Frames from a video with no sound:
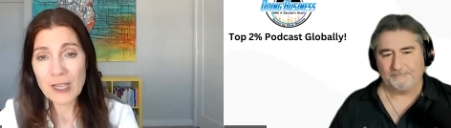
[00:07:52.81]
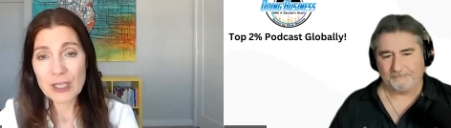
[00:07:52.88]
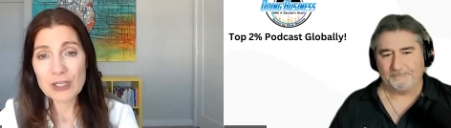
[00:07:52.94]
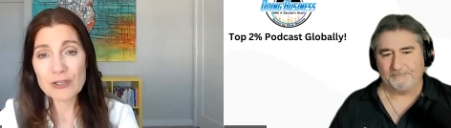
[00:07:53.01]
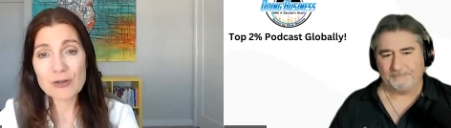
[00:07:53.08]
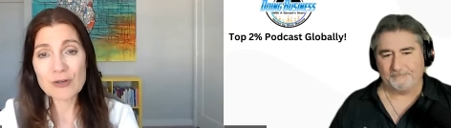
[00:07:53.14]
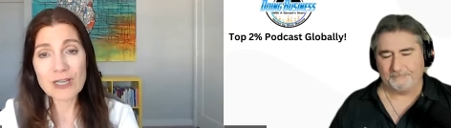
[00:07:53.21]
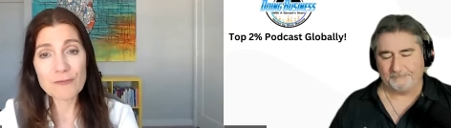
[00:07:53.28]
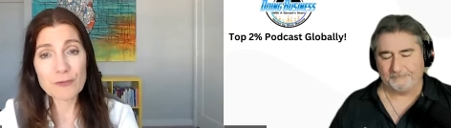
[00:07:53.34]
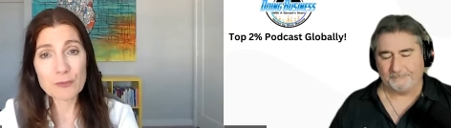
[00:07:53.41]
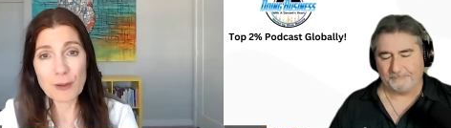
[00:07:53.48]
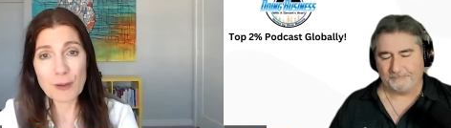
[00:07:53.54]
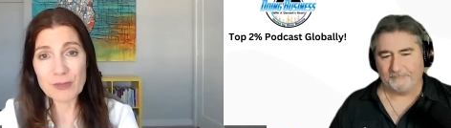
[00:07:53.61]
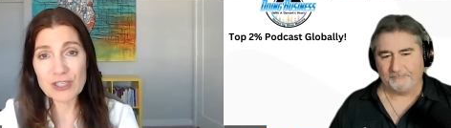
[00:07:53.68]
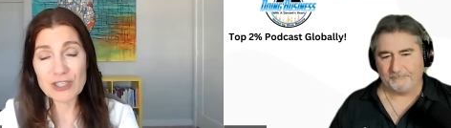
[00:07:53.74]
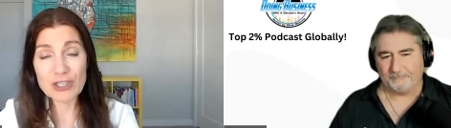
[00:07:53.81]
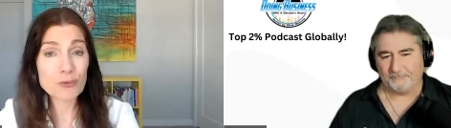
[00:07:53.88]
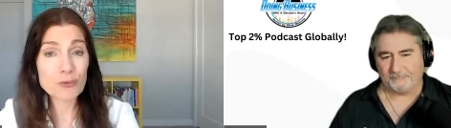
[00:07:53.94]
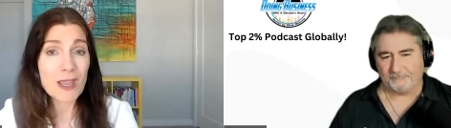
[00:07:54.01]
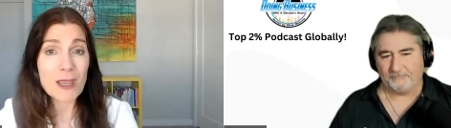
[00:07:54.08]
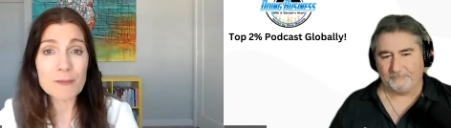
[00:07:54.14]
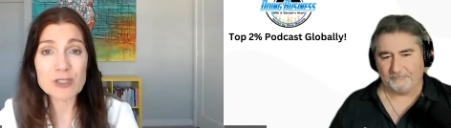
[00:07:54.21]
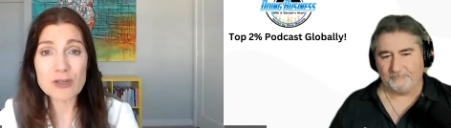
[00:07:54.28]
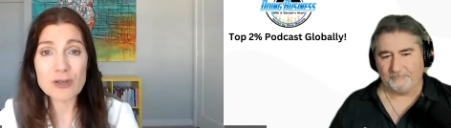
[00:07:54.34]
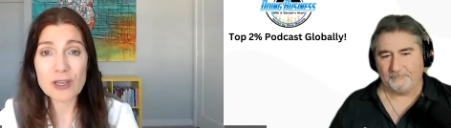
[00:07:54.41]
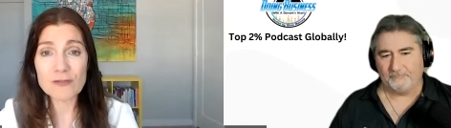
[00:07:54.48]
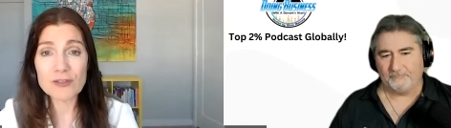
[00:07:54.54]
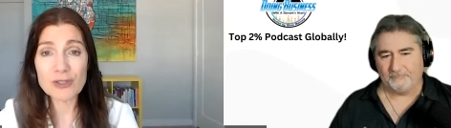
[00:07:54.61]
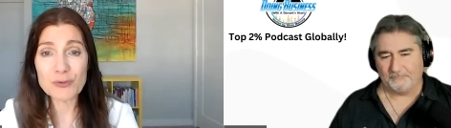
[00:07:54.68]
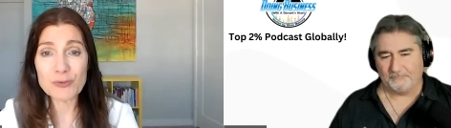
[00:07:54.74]
Speaker 1: you don't have the repetition the reps you don't
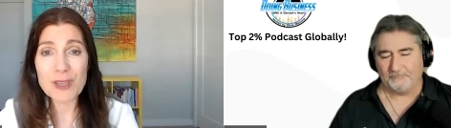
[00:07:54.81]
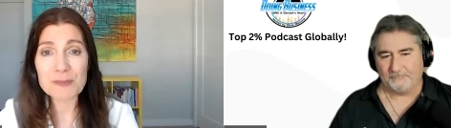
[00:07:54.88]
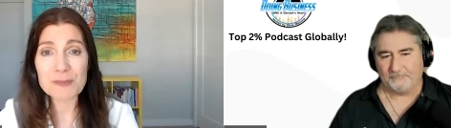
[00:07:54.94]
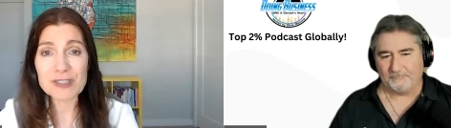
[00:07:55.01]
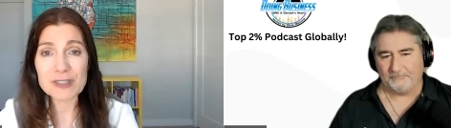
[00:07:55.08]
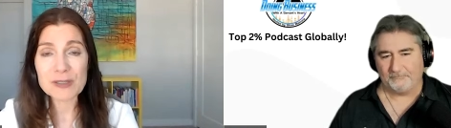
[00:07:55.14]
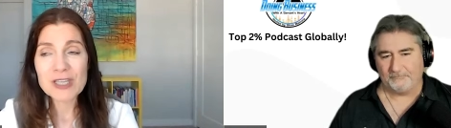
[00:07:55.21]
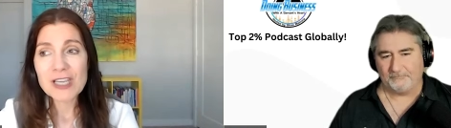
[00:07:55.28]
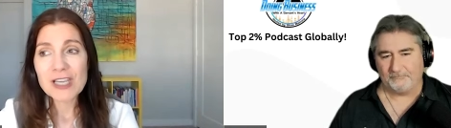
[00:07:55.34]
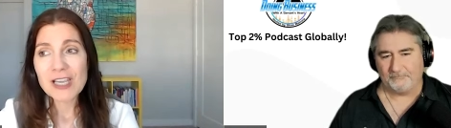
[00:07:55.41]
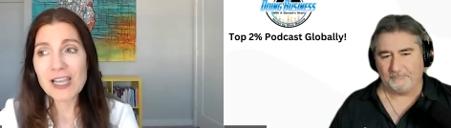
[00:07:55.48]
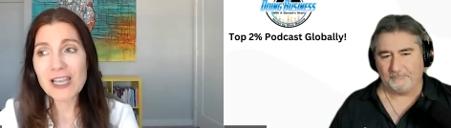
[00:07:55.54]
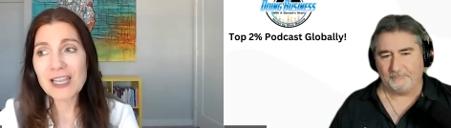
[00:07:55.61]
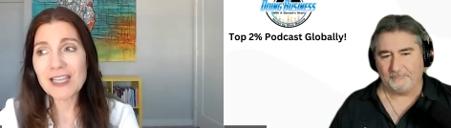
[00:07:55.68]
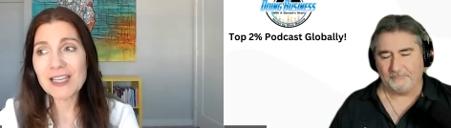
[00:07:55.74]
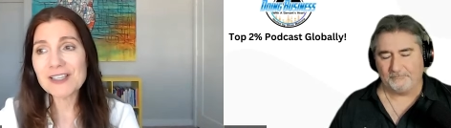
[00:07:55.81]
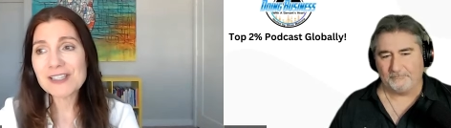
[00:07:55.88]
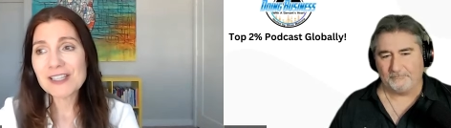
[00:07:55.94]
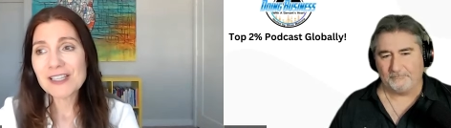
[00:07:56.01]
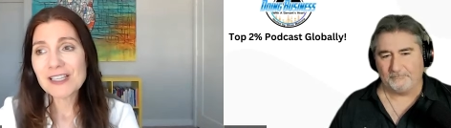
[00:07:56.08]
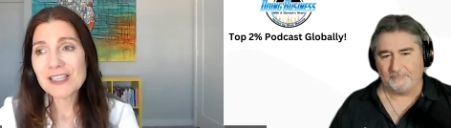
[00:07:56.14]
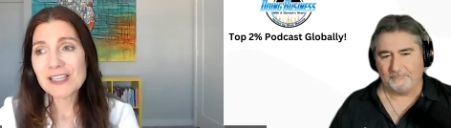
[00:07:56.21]
have done the reps and